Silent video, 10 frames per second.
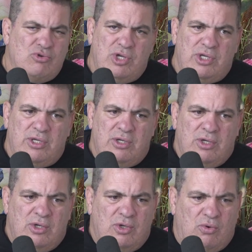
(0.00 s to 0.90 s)
He's
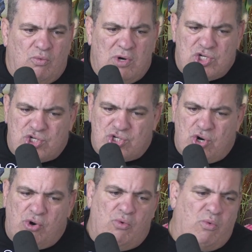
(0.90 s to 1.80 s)
doing one
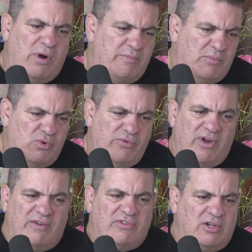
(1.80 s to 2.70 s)
show, one
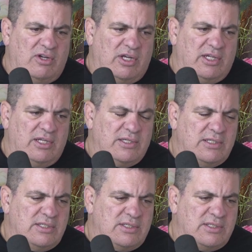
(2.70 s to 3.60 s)
movie after another.